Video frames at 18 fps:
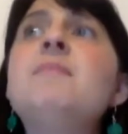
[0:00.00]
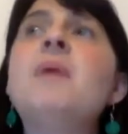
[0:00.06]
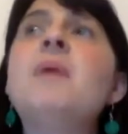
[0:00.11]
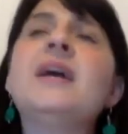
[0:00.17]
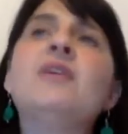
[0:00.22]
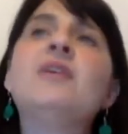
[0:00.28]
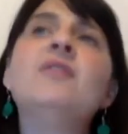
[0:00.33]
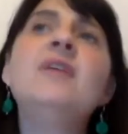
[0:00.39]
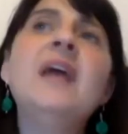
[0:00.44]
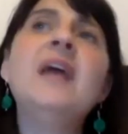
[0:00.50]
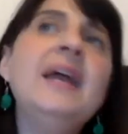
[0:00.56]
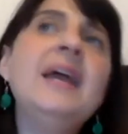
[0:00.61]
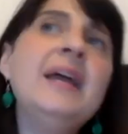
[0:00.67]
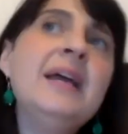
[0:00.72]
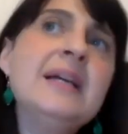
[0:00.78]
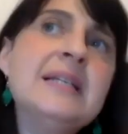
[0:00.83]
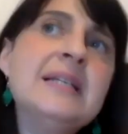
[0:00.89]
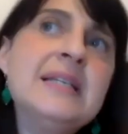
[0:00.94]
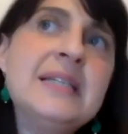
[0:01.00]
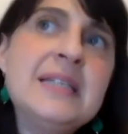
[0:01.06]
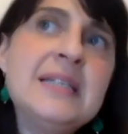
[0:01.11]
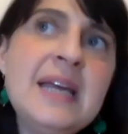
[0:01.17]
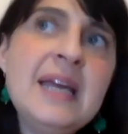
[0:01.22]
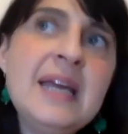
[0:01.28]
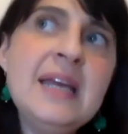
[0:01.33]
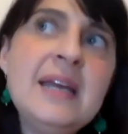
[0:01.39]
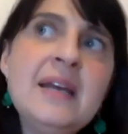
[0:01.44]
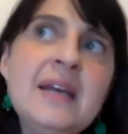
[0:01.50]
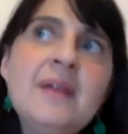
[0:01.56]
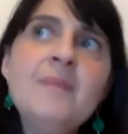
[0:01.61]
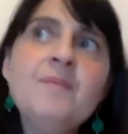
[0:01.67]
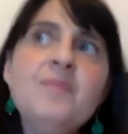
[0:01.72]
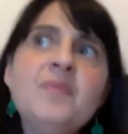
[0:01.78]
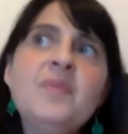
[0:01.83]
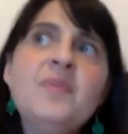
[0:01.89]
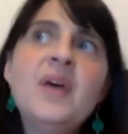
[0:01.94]
creating a scene
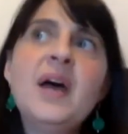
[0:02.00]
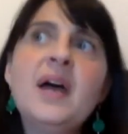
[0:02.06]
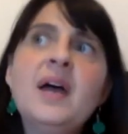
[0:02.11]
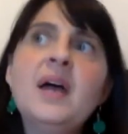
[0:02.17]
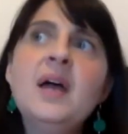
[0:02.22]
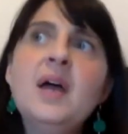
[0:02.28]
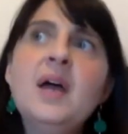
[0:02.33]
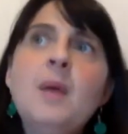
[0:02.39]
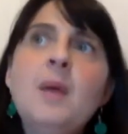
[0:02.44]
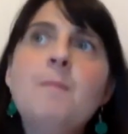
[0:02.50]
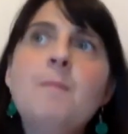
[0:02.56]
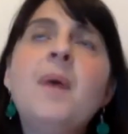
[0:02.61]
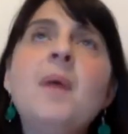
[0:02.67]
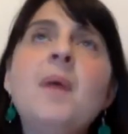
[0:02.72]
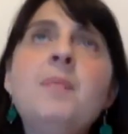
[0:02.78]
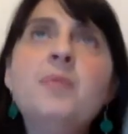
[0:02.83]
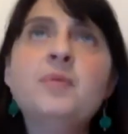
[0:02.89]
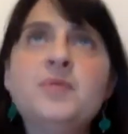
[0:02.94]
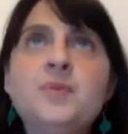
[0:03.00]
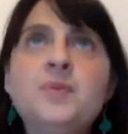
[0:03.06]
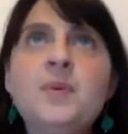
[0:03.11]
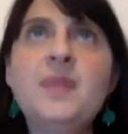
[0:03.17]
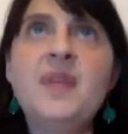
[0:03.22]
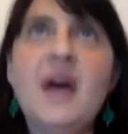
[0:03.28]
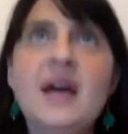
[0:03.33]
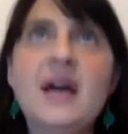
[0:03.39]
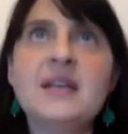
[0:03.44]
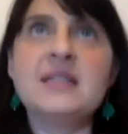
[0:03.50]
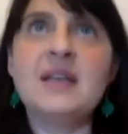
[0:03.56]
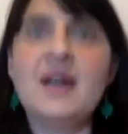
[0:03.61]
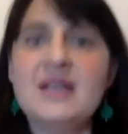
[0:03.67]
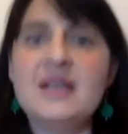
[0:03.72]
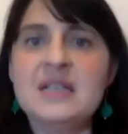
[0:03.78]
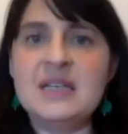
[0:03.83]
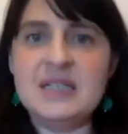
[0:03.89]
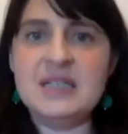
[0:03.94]
that bubbles with that
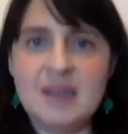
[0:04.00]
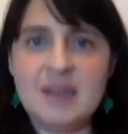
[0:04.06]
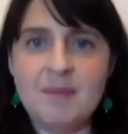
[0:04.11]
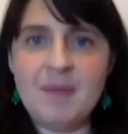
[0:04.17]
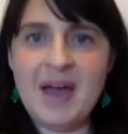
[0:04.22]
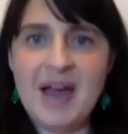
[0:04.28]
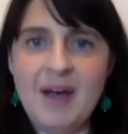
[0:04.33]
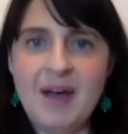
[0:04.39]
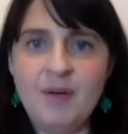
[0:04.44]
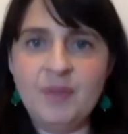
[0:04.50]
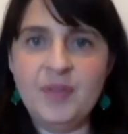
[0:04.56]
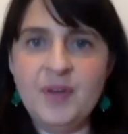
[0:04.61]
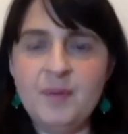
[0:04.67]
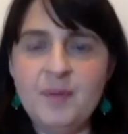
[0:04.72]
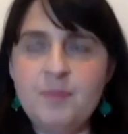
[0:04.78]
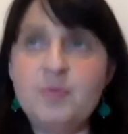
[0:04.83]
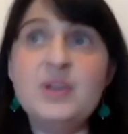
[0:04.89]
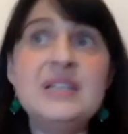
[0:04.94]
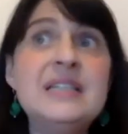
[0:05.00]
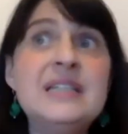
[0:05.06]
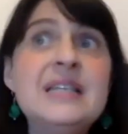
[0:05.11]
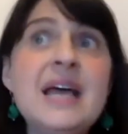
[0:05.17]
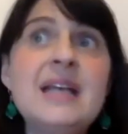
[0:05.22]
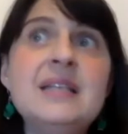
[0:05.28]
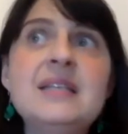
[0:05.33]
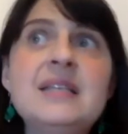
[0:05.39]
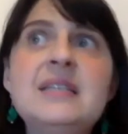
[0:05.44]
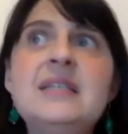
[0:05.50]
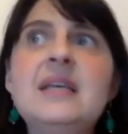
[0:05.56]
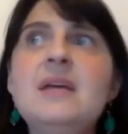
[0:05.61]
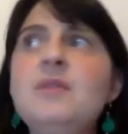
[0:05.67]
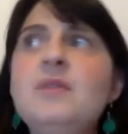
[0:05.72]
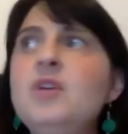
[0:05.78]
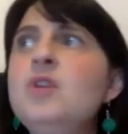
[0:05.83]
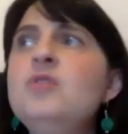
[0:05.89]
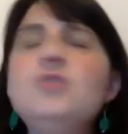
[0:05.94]
anxiety somehow, that presents it.
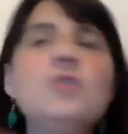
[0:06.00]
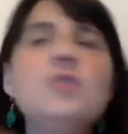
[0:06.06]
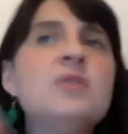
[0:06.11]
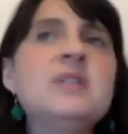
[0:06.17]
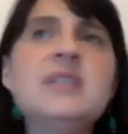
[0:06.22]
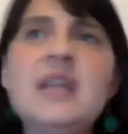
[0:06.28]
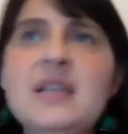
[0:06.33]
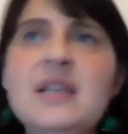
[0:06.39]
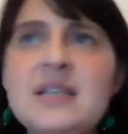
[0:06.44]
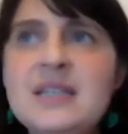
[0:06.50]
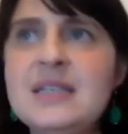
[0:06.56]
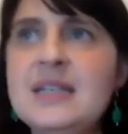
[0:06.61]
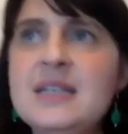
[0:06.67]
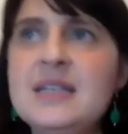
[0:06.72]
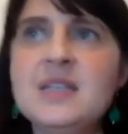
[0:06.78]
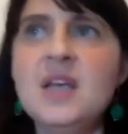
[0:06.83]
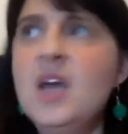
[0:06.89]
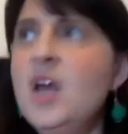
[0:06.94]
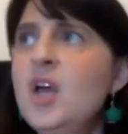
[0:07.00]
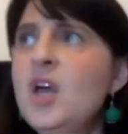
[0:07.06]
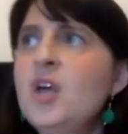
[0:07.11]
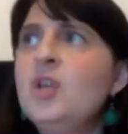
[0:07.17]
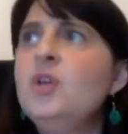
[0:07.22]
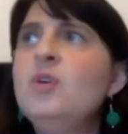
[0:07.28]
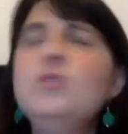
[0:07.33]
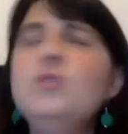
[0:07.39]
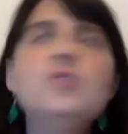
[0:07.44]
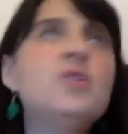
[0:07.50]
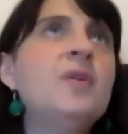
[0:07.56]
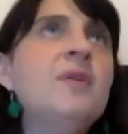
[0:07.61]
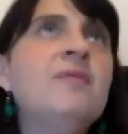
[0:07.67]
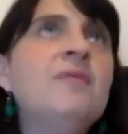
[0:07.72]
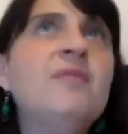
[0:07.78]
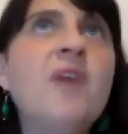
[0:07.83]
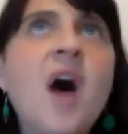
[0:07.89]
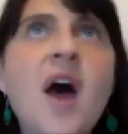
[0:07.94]
Use your senses, use your
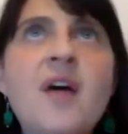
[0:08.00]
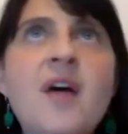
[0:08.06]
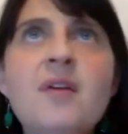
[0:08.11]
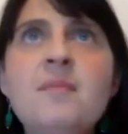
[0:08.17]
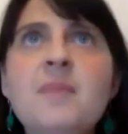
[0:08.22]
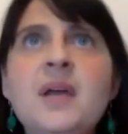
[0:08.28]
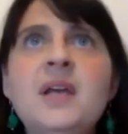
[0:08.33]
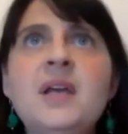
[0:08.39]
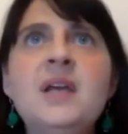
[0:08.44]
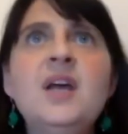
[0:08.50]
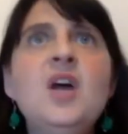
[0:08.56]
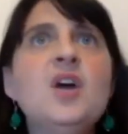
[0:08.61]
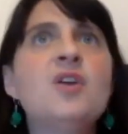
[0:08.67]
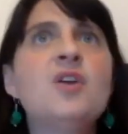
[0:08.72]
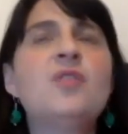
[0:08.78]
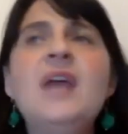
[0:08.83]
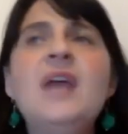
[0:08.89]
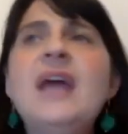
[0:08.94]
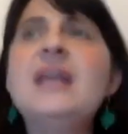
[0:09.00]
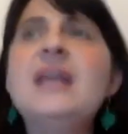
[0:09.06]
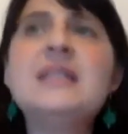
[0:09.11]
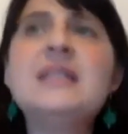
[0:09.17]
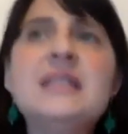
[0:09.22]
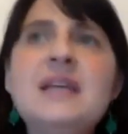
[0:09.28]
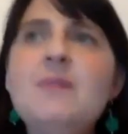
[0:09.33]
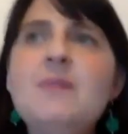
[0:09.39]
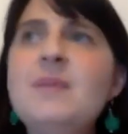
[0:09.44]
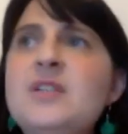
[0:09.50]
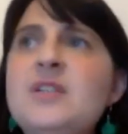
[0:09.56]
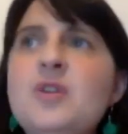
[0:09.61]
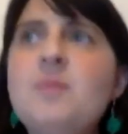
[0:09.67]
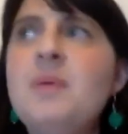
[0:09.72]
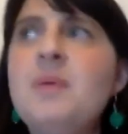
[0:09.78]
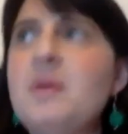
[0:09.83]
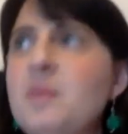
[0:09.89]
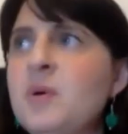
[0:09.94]
environment, create a scene where two
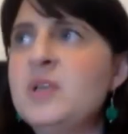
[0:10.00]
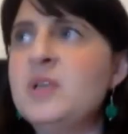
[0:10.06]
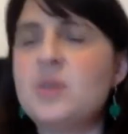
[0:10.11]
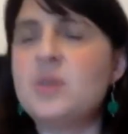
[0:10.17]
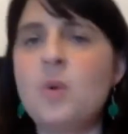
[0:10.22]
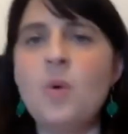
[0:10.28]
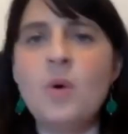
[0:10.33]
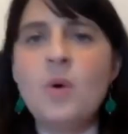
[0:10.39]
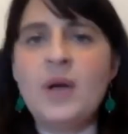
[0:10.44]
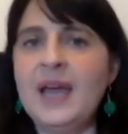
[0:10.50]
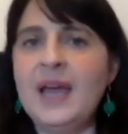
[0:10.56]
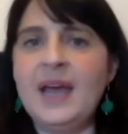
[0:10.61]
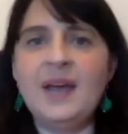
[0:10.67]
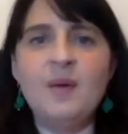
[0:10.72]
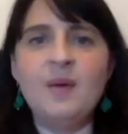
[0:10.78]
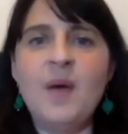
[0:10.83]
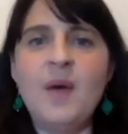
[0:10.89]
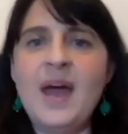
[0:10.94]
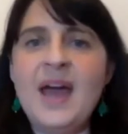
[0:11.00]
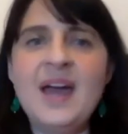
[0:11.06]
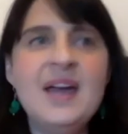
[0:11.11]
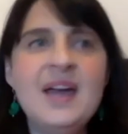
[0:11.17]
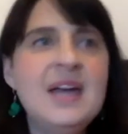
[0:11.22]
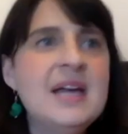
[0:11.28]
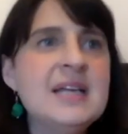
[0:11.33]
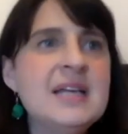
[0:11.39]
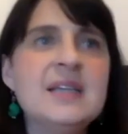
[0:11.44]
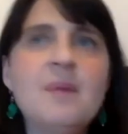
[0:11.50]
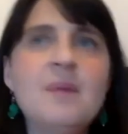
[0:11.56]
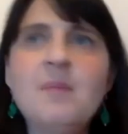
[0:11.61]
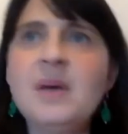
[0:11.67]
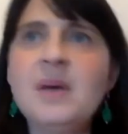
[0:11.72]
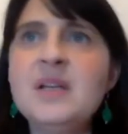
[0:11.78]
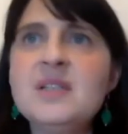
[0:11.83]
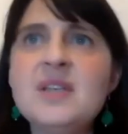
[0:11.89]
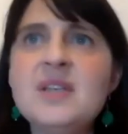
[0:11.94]
people are talking, where
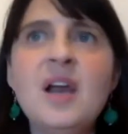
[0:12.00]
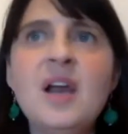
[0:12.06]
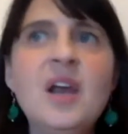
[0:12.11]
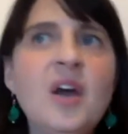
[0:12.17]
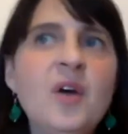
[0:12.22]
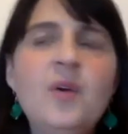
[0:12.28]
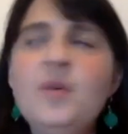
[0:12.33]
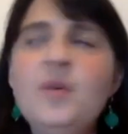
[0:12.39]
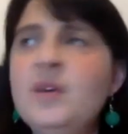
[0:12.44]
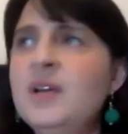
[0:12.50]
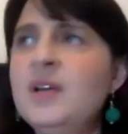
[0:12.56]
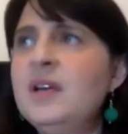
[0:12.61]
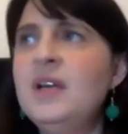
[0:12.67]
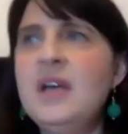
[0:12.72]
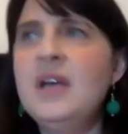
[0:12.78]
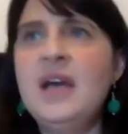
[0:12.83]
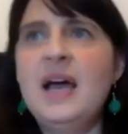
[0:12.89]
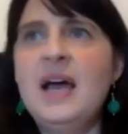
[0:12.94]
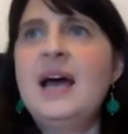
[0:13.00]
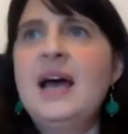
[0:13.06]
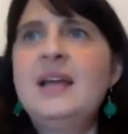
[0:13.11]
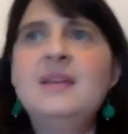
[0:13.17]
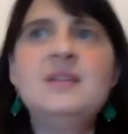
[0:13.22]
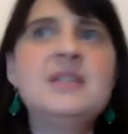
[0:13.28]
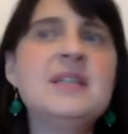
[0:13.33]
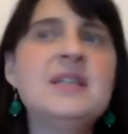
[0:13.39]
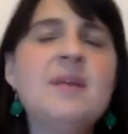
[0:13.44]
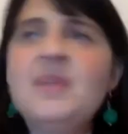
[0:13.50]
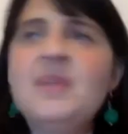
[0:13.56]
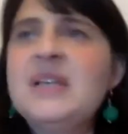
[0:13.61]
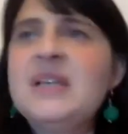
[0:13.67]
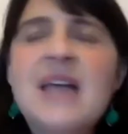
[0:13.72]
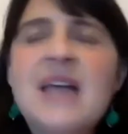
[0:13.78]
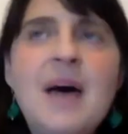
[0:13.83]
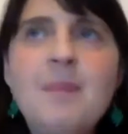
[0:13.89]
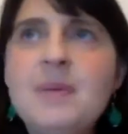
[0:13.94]
someone's alone and
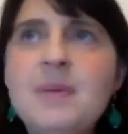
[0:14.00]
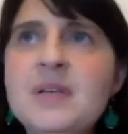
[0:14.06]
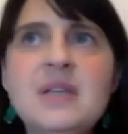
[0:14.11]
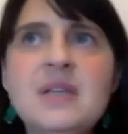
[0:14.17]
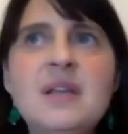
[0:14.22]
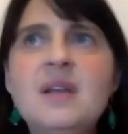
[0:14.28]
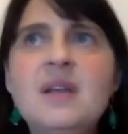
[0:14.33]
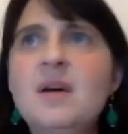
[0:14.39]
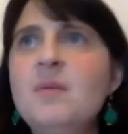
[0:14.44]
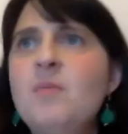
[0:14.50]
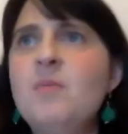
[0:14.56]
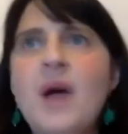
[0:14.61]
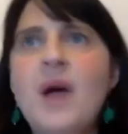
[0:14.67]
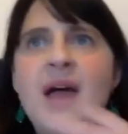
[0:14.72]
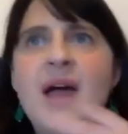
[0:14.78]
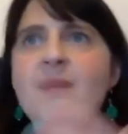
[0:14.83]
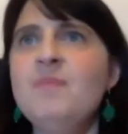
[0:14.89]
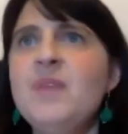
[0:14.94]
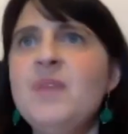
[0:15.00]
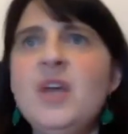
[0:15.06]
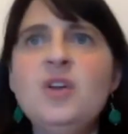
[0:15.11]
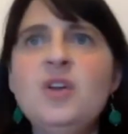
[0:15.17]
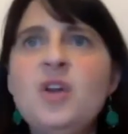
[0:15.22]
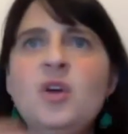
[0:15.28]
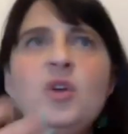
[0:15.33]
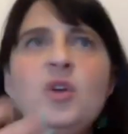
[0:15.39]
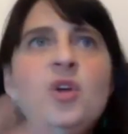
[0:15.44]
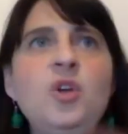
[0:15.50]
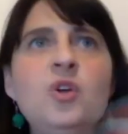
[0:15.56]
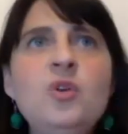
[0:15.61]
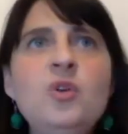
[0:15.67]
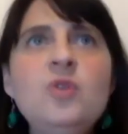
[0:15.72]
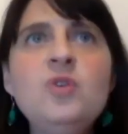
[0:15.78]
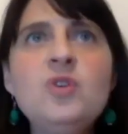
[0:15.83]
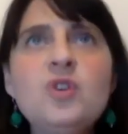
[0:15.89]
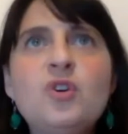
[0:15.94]
something's happened to them, where,
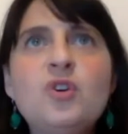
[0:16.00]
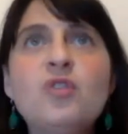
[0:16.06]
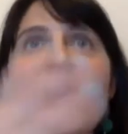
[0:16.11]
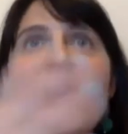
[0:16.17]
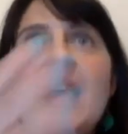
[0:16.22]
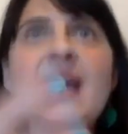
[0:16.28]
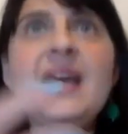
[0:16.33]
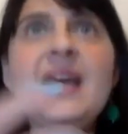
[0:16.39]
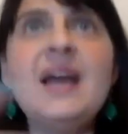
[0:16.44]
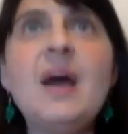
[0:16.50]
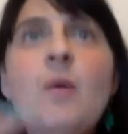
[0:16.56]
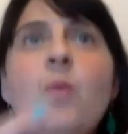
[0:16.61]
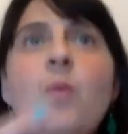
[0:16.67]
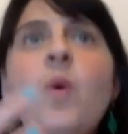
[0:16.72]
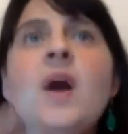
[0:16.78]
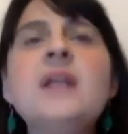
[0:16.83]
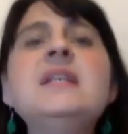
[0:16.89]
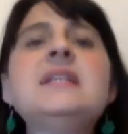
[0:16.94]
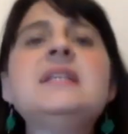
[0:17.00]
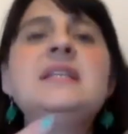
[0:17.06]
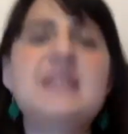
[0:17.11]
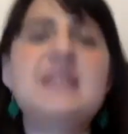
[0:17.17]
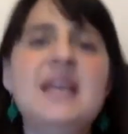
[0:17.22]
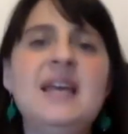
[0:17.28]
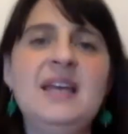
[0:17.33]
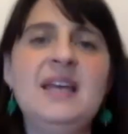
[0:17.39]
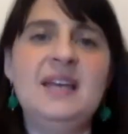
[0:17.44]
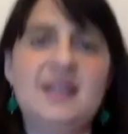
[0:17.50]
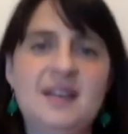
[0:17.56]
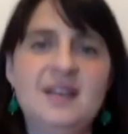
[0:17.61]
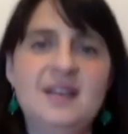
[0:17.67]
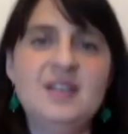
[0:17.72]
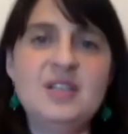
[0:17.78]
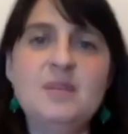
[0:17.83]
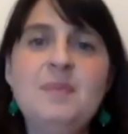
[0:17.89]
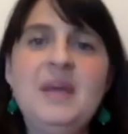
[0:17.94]
you create one scene
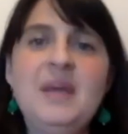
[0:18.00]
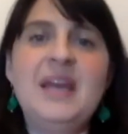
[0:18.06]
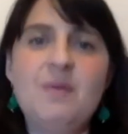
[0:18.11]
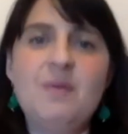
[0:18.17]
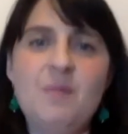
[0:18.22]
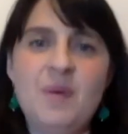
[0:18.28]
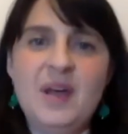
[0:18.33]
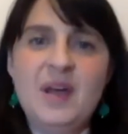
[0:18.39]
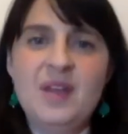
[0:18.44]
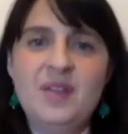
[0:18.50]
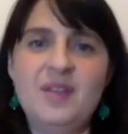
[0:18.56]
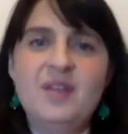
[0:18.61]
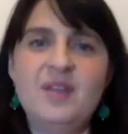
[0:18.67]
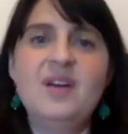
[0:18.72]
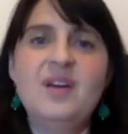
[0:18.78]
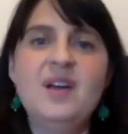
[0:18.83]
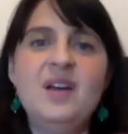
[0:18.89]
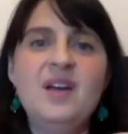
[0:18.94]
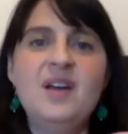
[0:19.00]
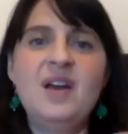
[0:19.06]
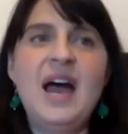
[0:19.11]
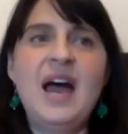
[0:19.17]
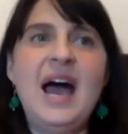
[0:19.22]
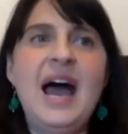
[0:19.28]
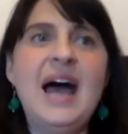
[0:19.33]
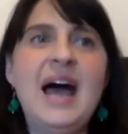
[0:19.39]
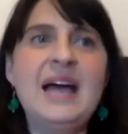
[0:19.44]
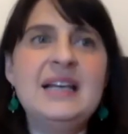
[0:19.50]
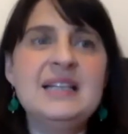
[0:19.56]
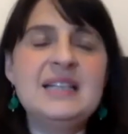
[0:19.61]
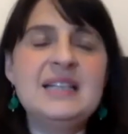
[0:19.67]
to begin with. And